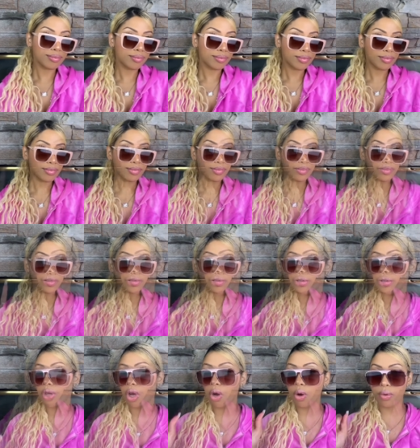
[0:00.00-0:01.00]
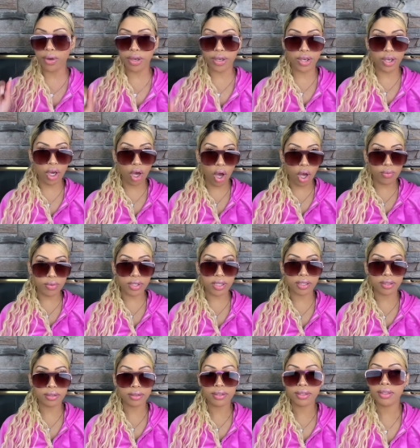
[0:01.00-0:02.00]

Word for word: These are so cute.